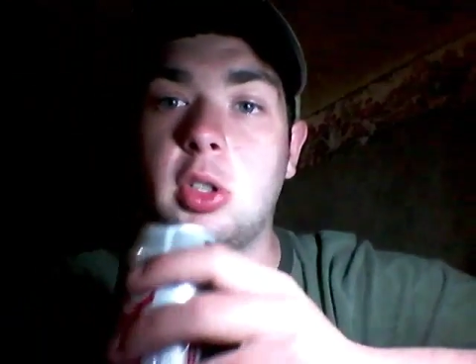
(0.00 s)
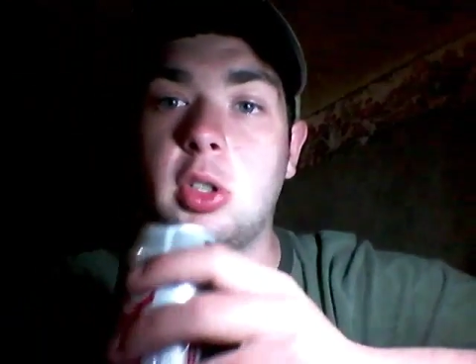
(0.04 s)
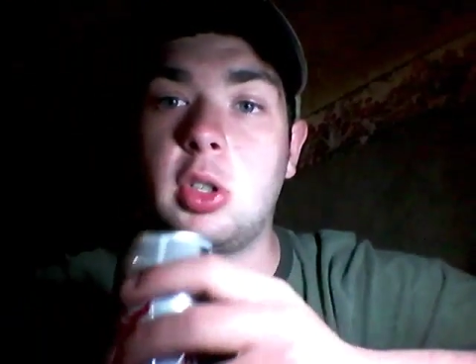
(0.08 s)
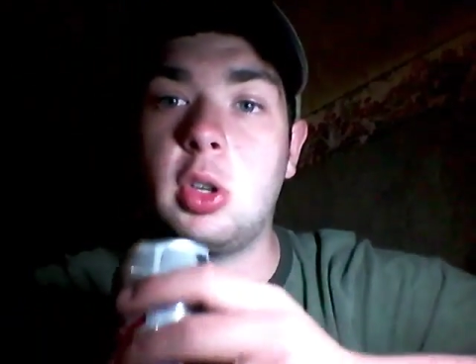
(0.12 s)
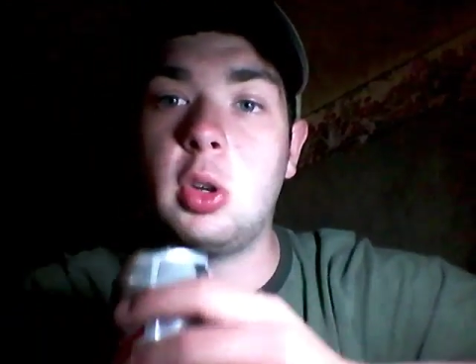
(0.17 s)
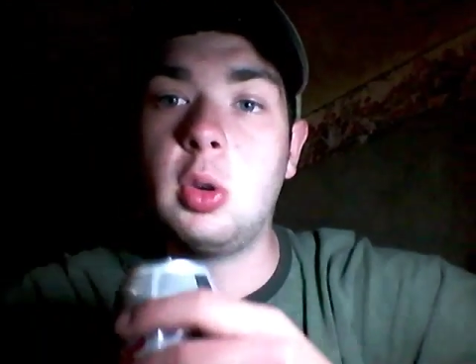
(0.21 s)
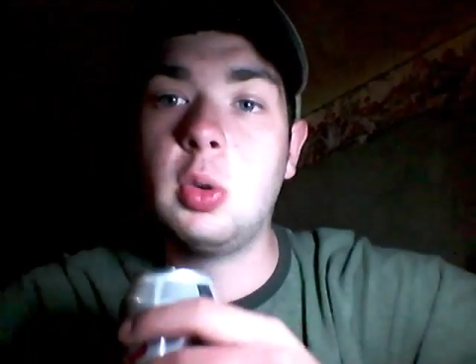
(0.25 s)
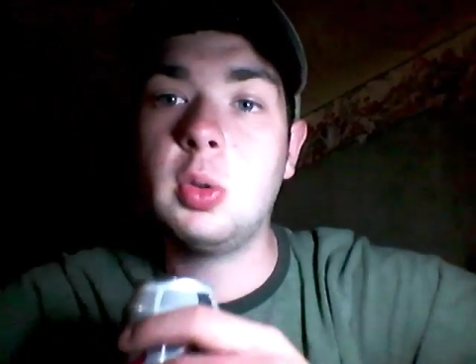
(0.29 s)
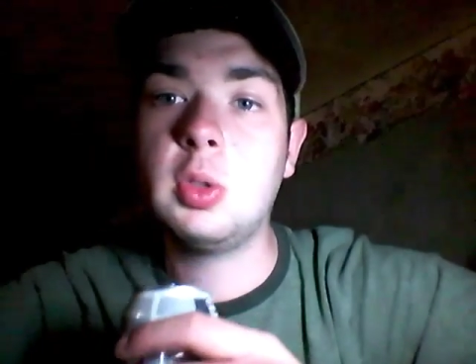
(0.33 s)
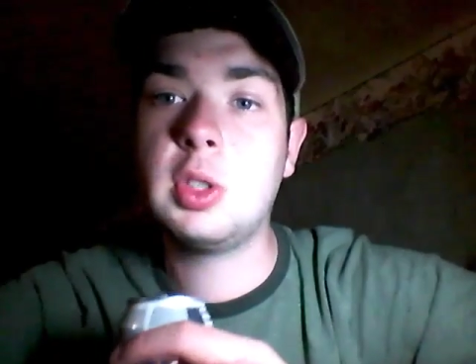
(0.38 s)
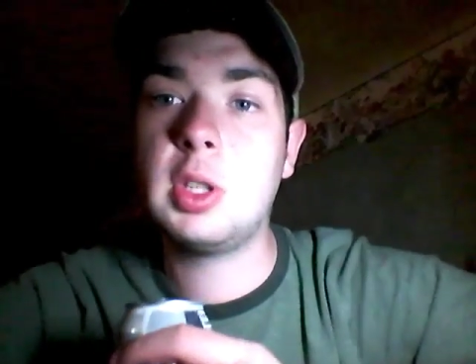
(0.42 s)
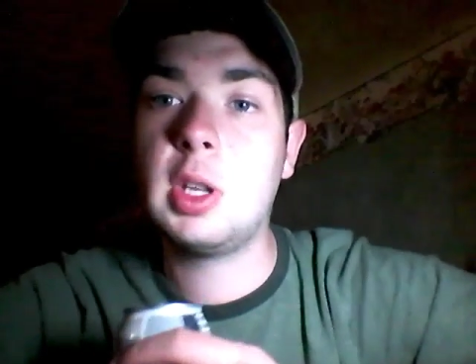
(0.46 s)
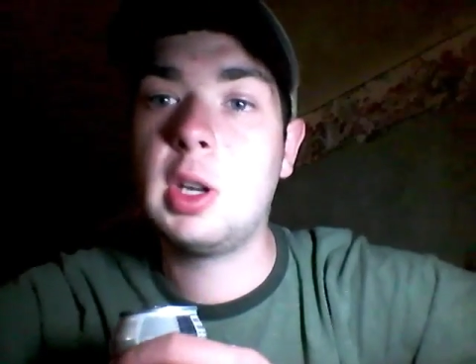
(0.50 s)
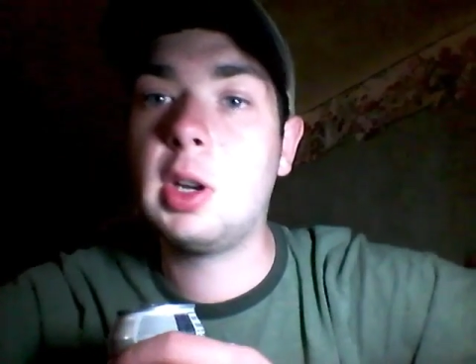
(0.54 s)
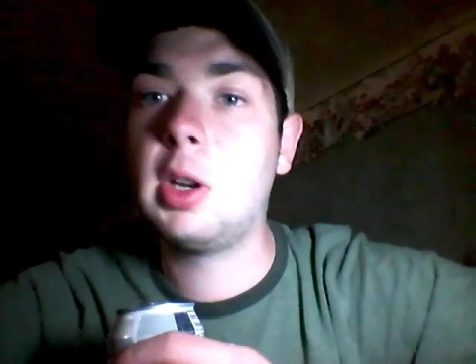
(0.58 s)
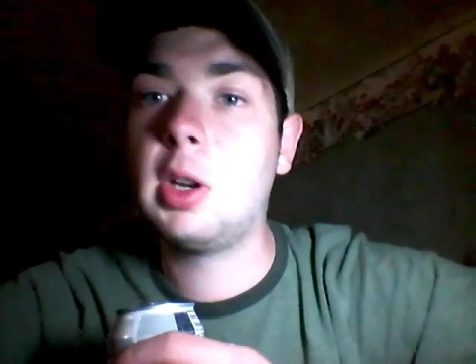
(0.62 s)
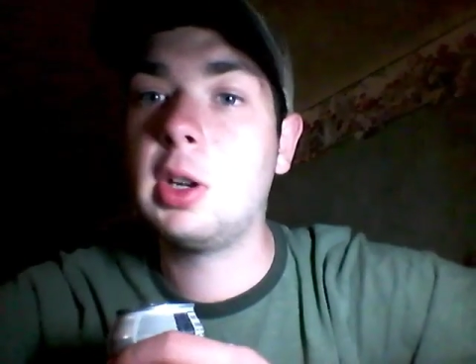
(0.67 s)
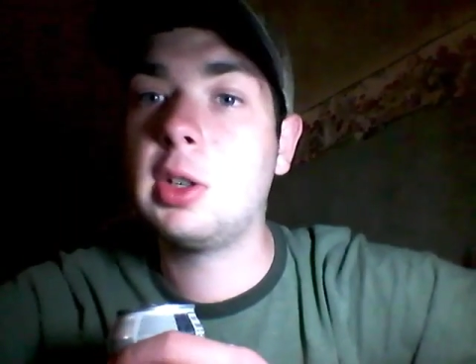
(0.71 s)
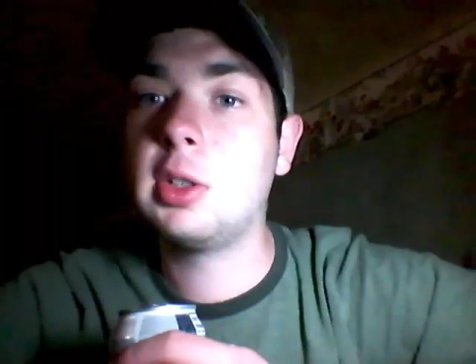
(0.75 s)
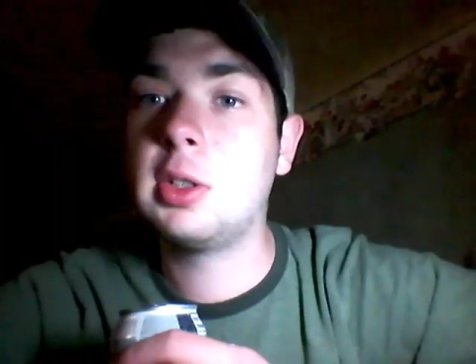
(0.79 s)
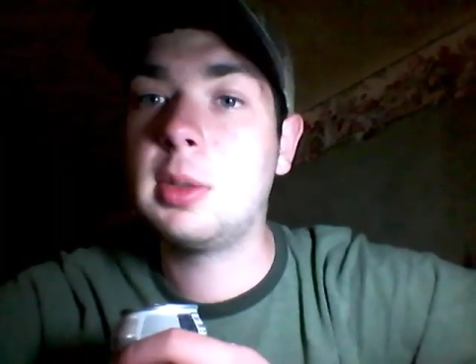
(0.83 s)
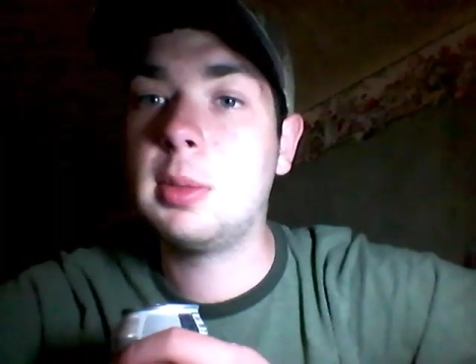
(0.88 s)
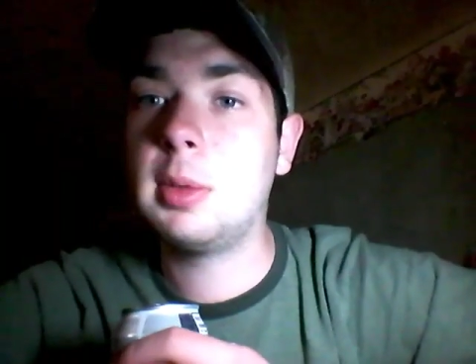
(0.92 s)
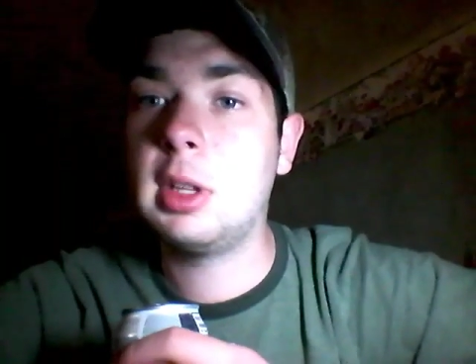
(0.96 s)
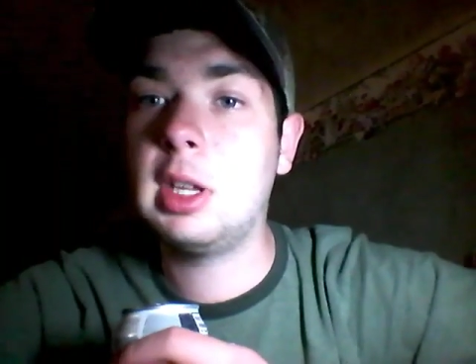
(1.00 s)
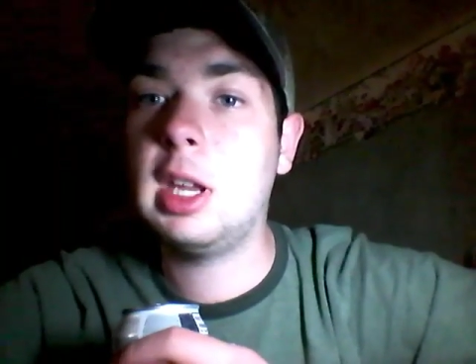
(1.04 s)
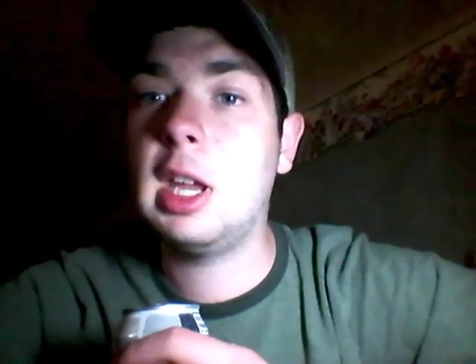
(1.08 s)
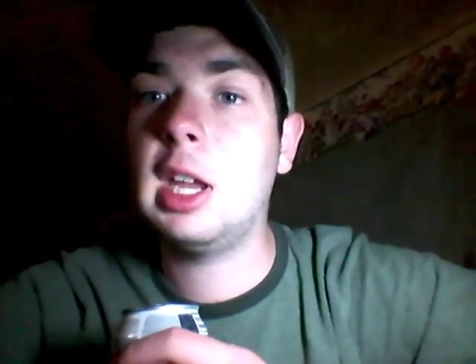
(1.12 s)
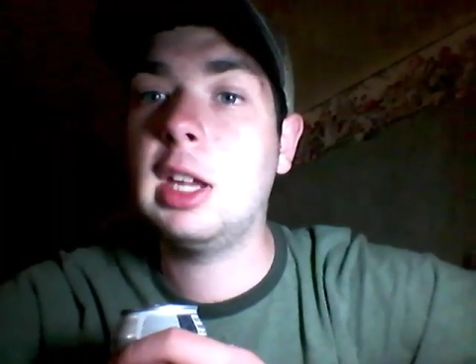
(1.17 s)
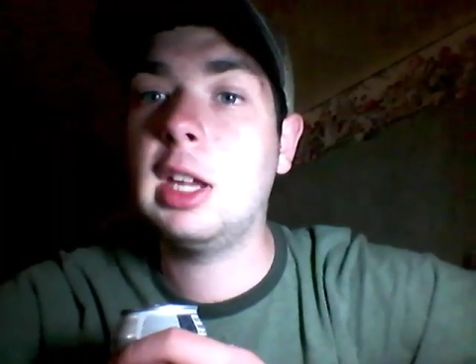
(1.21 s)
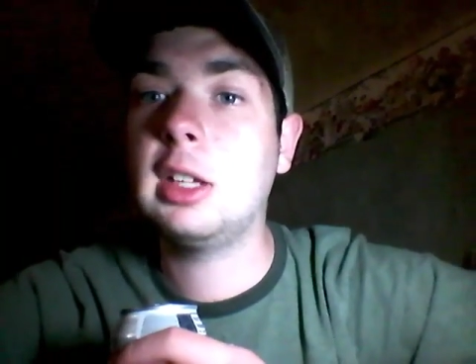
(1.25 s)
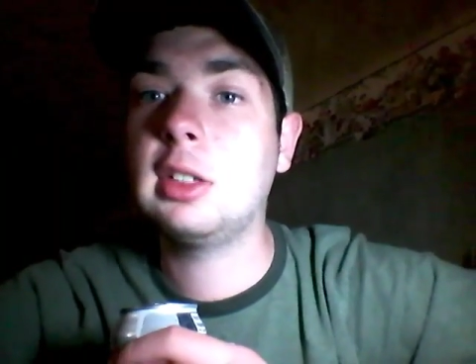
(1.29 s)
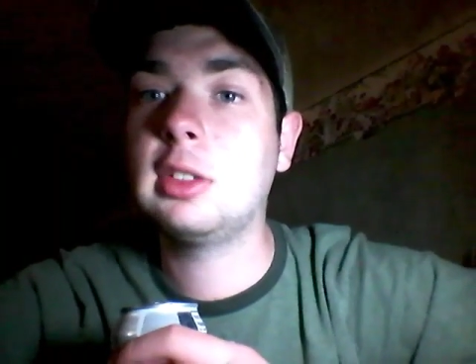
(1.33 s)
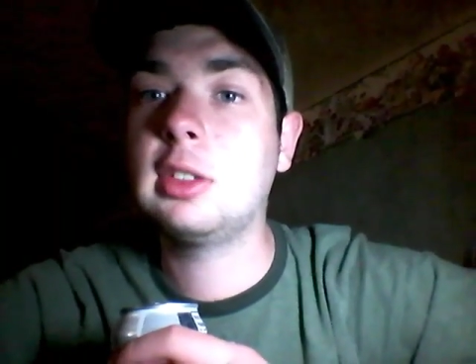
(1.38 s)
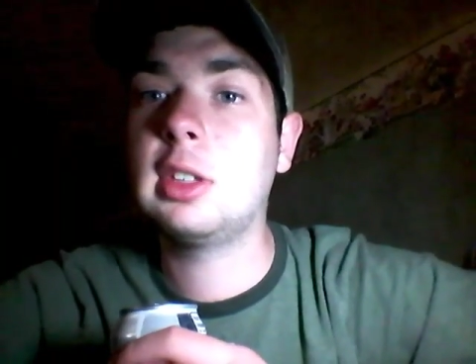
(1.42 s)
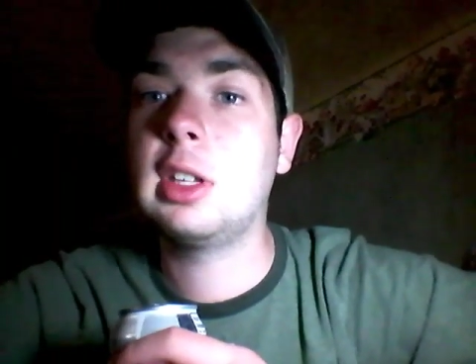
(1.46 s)
toads there and some of the
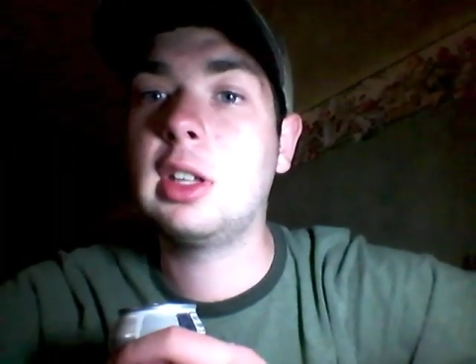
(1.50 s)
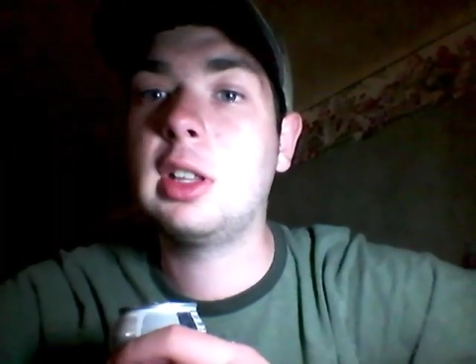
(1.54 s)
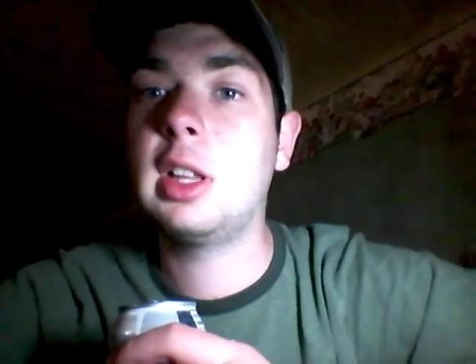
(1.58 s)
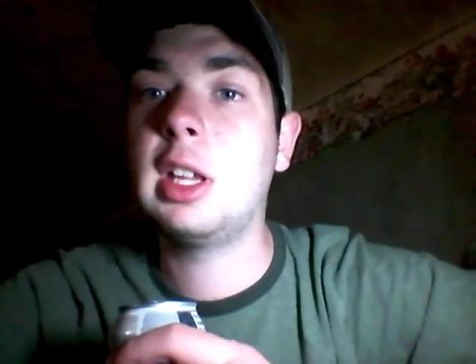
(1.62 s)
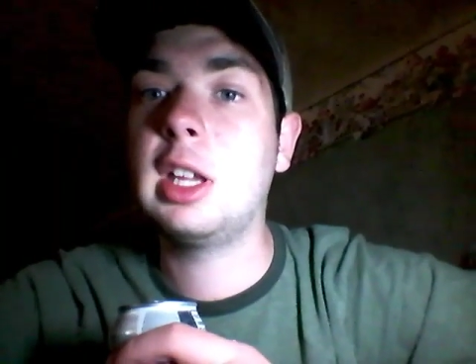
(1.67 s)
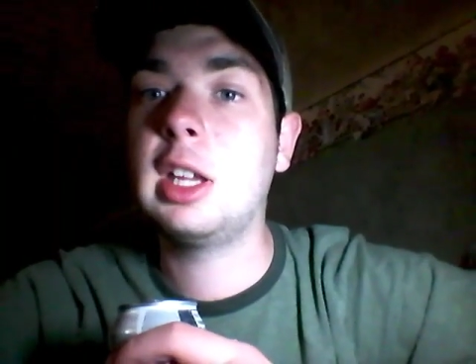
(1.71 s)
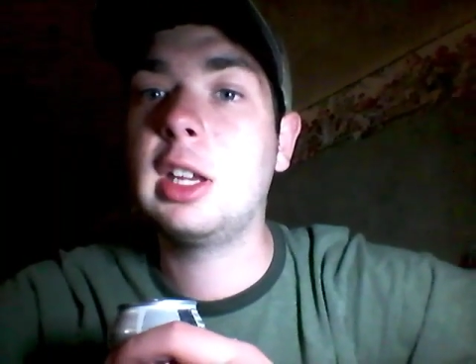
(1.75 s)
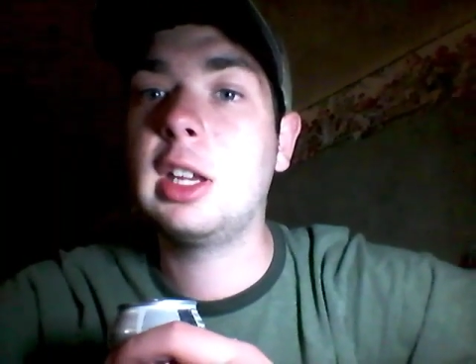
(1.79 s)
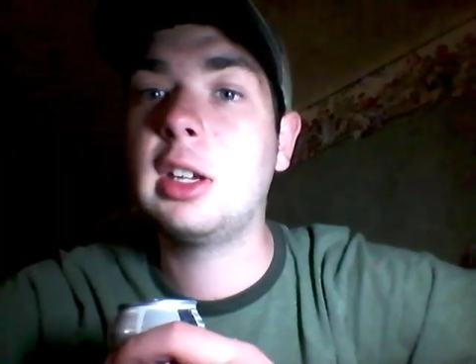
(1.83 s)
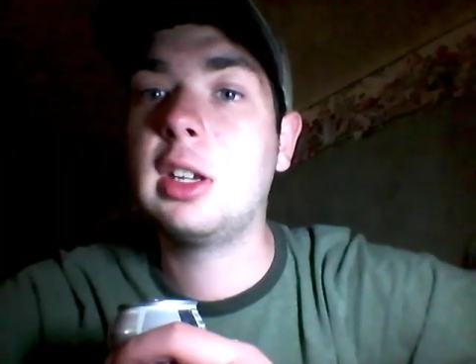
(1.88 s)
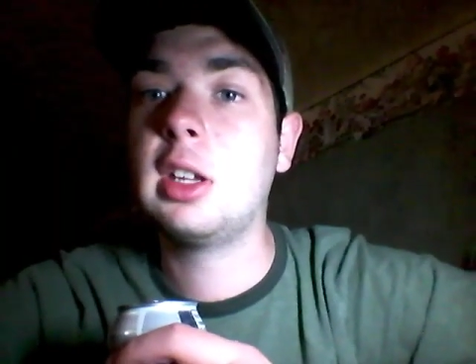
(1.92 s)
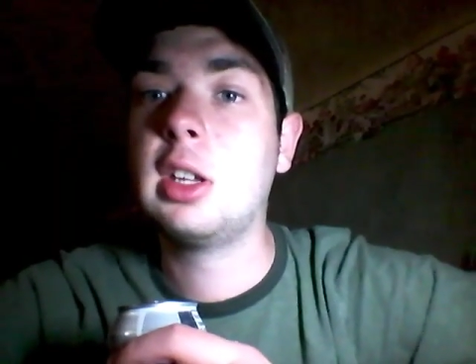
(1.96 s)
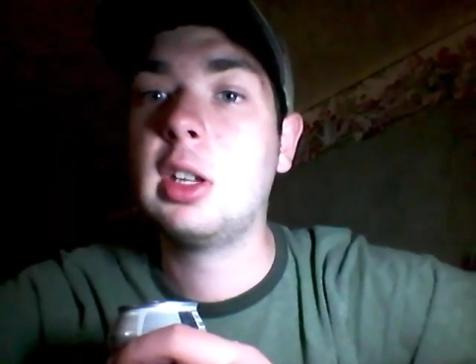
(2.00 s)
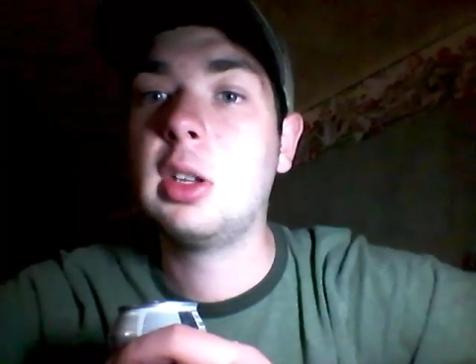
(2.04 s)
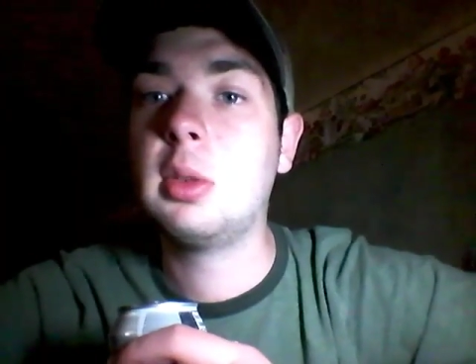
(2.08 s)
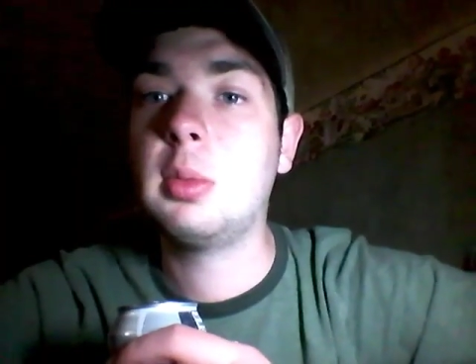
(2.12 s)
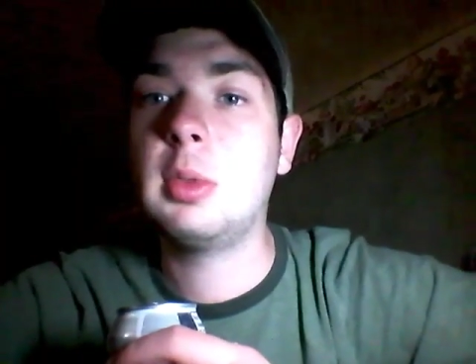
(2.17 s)
eggs they laid.